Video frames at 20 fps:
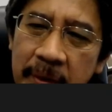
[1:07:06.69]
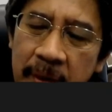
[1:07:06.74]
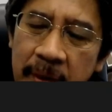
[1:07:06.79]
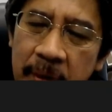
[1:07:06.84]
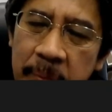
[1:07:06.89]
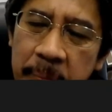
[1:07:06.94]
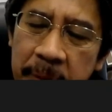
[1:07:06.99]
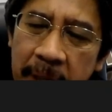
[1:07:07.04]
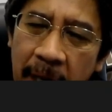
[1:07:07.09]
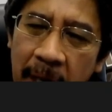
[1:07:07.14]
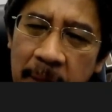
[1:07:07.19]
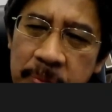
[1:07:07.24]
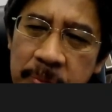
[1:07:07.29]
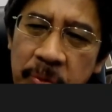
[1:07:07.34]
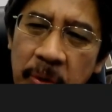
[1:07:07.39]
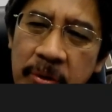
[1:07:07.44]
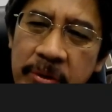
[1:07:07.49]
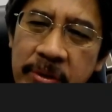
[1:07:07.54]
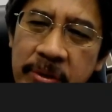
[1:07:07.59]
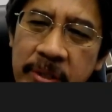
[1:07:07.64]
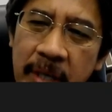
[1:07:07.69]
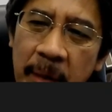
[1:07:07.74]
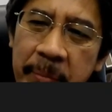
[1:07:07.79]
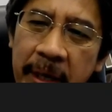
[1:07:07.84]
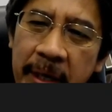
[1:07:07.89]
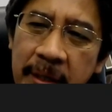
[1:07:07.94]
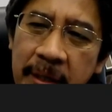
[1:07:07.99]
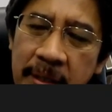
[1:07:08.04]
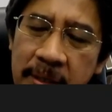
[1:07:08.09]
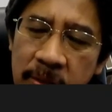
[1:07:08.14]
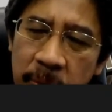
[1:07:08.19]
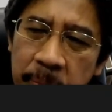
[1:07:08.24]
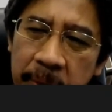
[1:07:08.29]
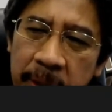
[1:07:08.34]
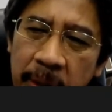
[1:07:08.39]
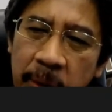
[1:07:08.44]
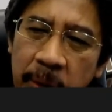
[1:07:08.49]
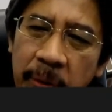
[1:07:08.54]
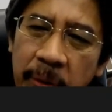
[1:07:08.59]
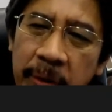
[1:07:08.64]
Perhaps for some areas it'll be
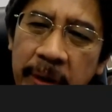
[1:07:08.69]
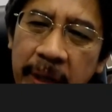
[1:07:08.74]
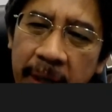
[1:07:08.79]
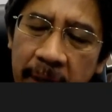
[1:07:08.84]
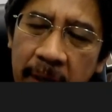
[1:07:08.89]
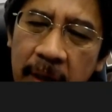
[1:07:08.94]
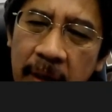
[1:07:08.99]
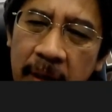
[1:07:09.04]
okay.